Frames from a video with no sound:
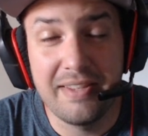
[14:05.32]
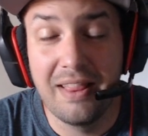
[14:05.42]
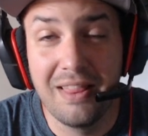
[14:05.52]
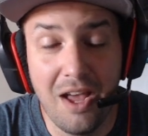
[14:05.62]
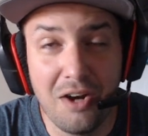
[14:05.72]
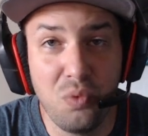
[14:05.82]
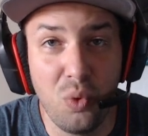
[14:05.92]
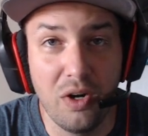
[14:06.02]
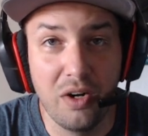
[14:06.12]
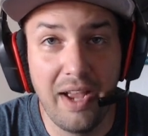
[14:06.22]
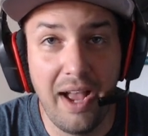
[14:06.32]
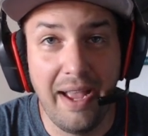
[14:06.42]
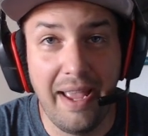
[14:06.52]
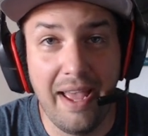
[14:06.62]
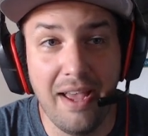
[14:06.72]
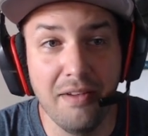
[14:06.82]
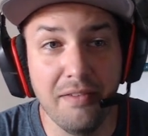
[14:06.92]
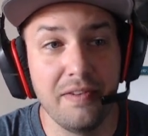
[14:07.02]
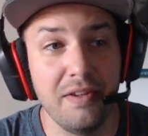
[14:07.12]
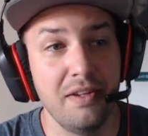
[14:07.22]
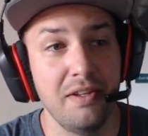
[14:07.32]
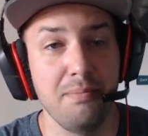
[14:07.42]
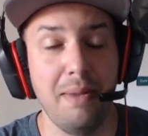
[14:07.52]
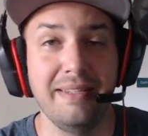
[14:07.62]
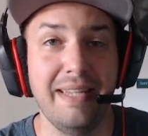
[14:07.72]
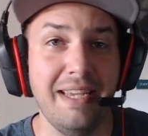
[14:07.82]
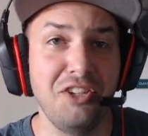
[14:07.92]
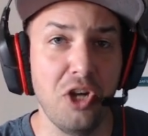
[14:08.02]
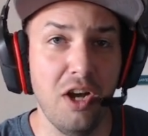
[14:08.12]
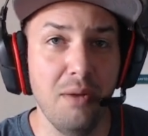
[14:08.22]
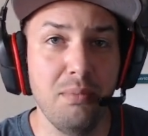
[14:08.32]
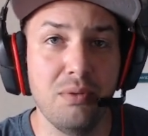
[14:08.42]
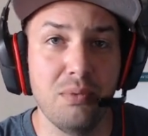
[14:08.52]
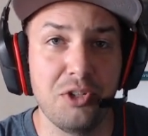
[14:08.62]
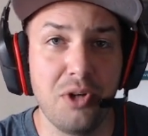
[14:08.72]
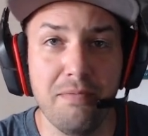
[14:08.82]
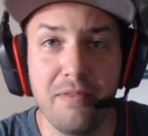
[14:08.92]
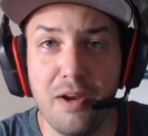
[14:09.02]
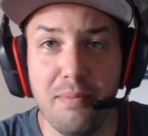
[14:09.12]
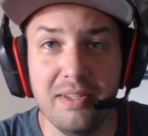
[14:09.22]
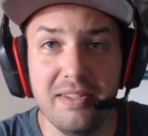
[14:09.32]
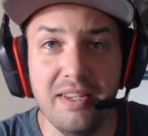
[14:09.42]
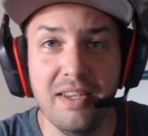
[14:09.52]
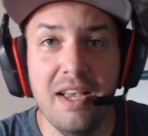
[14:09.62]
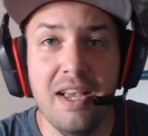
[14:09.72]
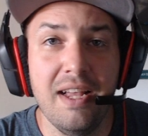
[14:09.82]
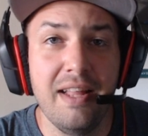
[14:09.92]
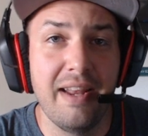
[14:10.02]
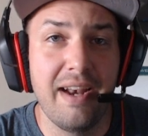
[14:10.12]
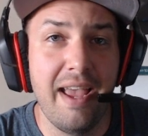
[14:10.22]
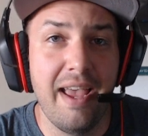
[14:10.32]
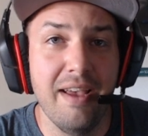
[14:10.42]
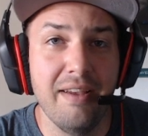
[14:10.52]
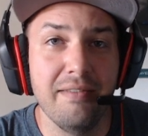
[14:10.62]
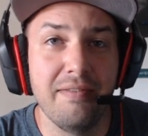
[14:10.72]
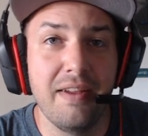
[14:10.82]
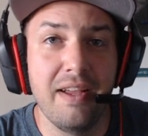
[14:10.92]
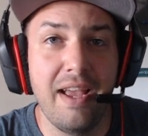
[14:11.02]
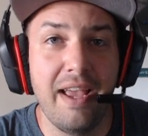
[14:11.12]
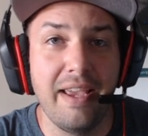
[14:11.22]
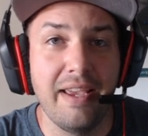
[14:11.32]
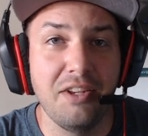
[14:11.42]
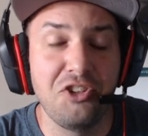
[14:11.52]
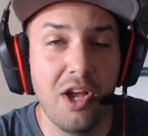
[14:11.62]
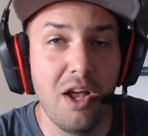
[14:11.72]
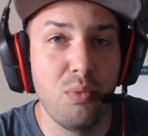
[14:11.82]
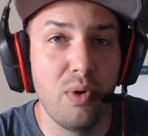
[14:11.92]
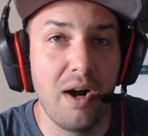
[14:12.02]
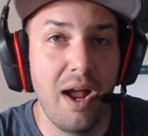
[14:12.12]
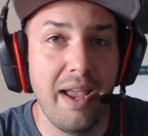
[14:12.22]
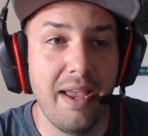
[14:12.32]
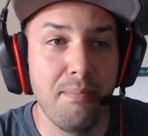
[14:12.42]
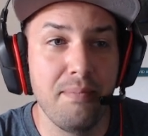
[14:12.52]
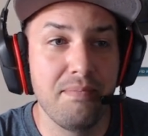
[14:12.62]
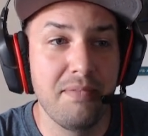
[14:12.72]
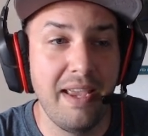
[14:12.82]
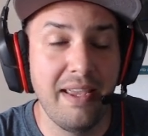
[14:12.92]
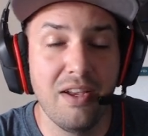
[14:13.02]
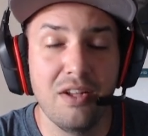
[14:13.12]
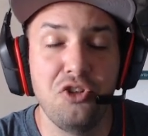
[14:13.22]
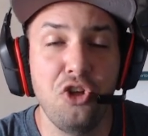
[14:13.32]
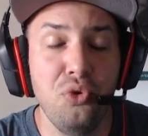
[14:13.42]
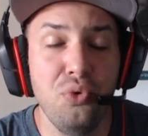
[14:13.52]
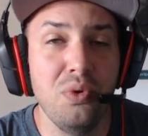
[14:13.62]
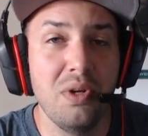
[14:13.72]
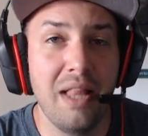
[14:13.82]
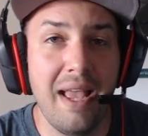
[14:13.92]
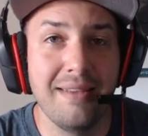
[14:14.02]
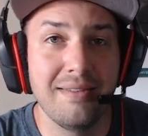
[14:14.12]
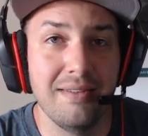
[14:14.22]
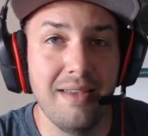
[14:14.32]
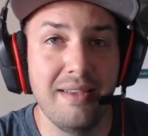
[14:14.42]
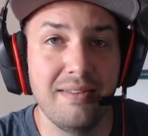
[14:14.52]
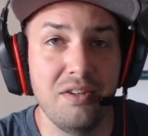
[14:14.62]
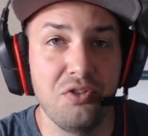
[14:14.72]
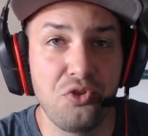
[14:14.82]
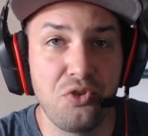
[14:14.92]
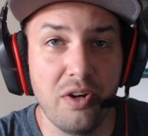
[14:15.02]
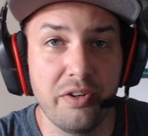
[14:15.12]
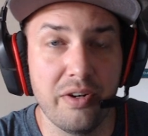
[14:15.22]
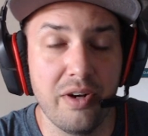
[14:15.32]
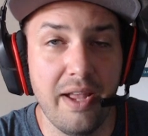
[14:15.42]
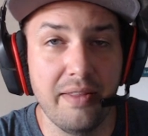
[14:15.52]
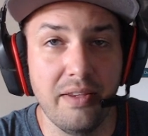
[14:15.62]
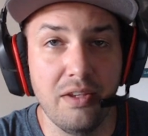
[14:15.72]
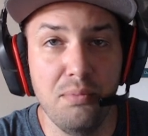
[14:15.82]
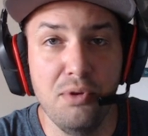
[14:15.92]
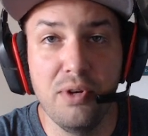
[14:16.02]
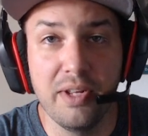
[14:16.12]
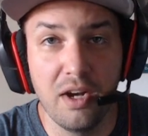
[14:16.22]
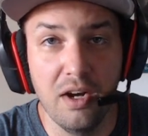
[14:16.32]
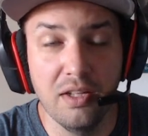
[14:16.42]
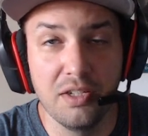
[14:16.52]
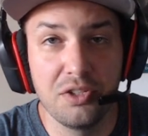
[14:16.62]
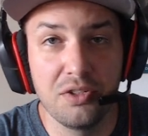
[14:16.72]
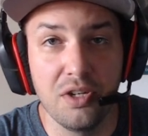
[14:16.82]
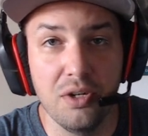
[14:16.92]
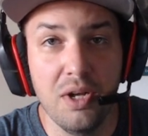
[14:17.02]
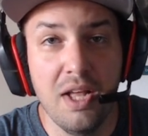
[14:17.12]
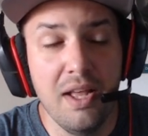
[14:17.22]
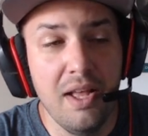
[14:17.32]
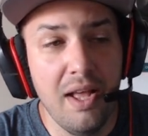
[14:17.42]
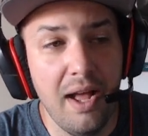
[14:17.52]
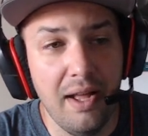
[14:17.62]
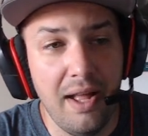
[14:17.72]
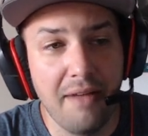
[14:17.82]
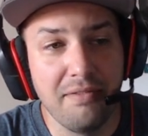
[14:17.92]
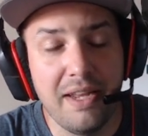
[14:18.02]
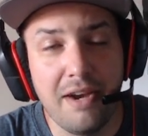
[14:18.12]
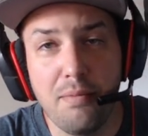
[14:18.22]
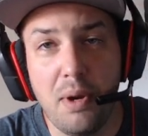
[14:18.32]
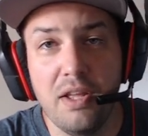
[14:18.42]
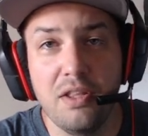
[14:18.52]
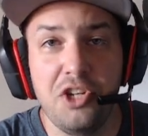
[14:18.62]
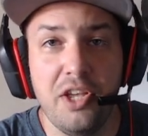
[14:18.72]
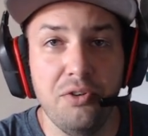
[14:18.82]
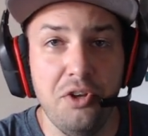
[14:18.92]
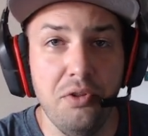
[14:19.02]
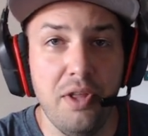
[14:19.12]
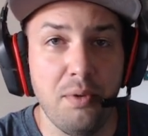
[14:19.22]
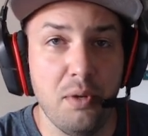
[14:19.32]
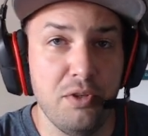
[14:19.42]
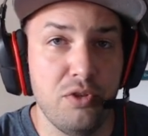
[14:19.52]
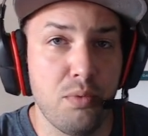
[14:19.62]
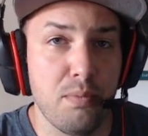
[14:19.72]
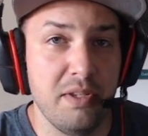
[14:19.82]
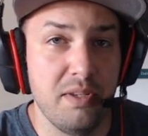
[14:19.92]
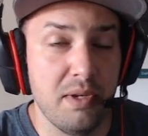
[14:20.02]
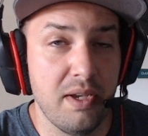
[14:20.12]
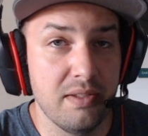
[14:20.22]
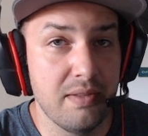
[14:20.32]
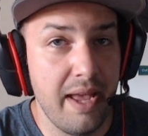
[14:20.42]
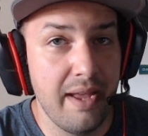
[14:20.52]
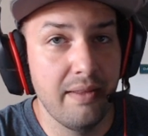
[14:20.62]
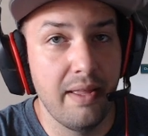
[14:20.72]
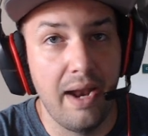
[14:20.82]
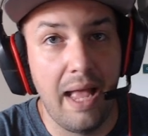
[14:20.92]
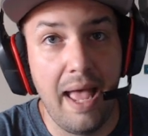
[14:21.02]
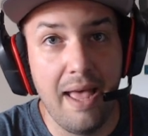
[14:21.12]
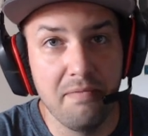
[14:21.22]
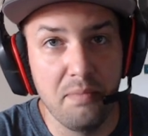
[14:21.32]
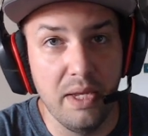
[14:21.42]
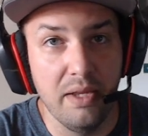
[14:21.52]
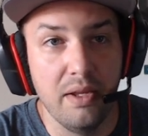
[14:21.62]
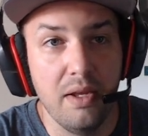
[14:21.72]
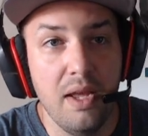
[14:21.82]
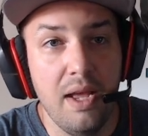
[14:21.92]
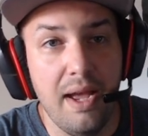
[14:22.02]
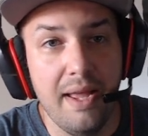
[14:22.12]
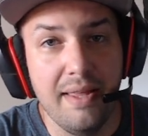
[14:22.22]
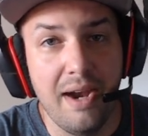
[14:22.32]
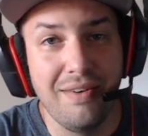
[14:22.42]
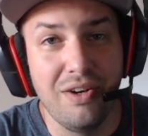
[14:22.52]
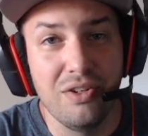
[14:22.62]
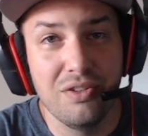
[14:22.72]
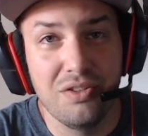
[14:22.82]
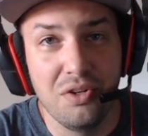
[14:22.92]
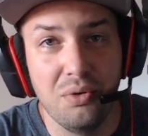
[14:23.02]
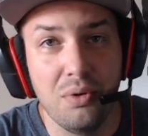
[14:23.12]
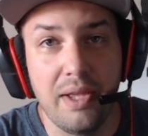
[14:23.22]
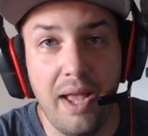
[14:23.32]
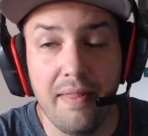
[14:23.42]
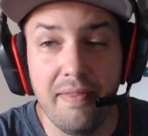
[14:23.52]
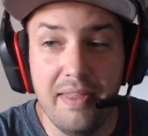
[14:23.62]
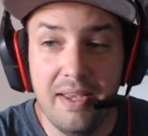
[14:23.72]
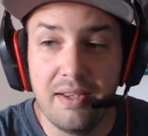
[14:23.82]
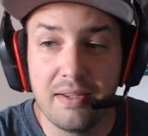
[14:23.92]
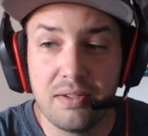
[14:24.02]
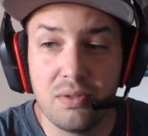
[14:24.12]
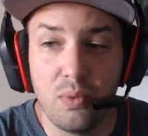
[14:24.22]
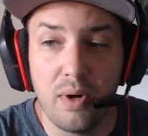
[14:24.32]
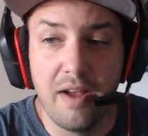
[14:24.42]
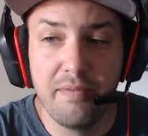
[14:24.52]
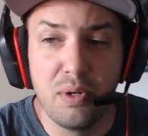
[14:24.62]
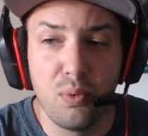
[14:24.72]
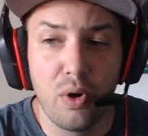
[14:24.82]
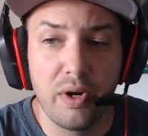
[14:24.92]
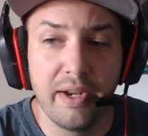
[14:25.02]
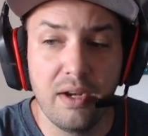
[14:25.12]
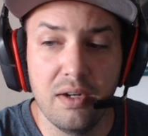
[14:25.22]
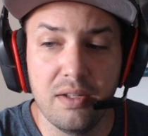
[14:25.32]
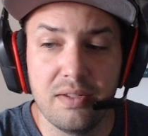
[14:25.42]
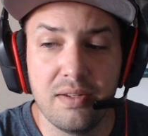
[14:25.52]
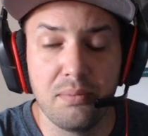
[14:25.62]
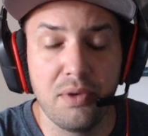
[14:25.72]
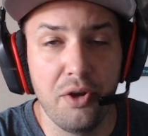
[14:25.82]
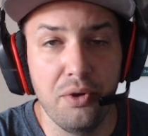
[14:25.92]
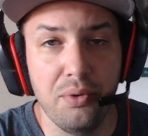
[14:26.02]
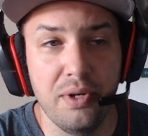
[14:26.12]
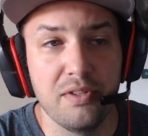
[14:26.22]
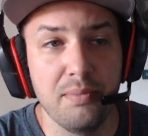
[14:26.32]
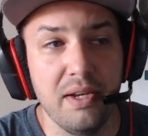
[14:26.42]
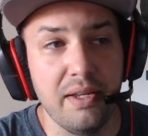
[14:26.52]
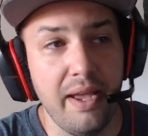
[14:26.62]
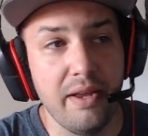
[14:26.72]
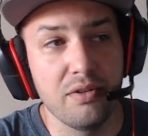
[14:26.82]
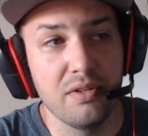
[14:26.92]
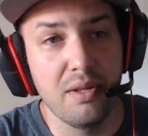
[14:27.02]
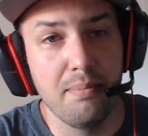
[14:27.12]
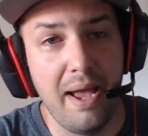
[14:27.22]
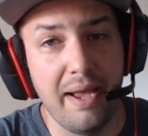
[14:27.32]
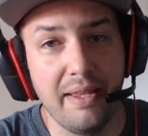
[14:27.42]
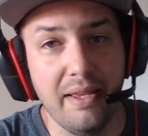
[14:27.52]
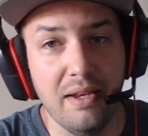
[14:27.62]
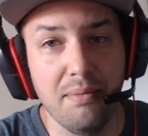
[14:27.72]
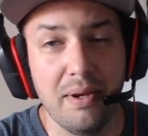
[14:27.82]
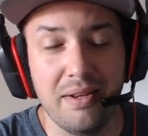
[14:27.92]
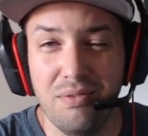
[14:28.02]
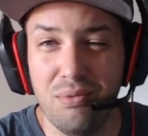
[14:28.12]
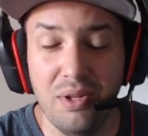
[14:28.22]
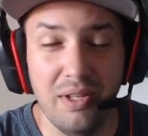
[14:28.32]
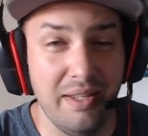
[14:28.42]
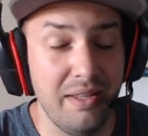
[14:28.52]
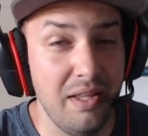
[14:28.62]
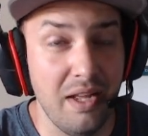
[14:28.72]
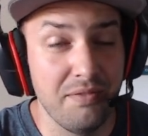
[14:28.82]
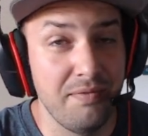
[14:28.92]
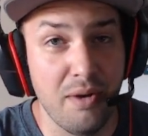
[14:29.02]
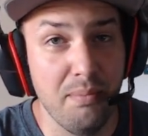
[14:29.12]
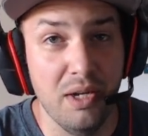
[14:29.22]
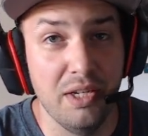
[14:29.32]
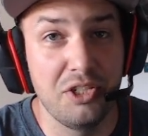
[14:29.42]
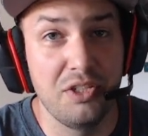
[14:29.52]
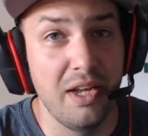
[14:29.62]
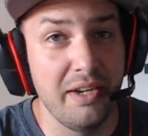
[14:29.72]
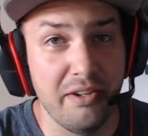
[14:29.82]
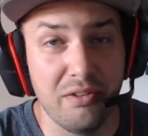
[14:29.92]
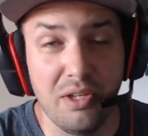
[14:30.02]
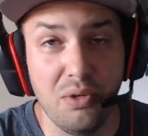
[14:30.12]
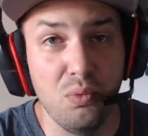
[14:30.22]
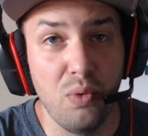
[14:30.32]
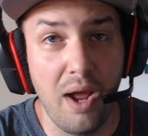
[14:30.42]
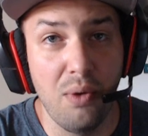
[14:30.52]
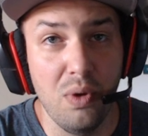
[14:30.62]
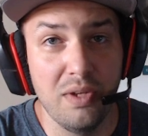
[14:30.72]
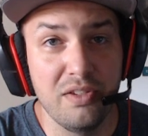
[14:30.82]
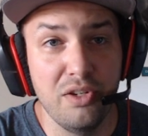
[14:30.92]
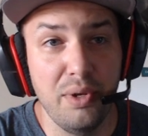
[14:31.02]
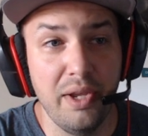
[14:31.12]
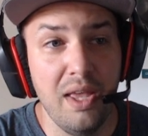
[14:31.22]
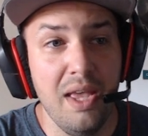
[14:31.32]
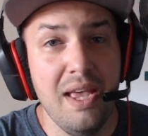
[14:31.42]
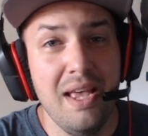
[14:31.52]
It's a lot of work. I have my day job, which I'm very busy. And then I have a job where I am taking on 2 classes as an instructor at the community college. So I've let everybody on the channel know that I'm going to be super busy because of that, and I have been. And then I've also got this where I've been working on some code and some indicators on the back end, but really not very much, not nearly what I was doing.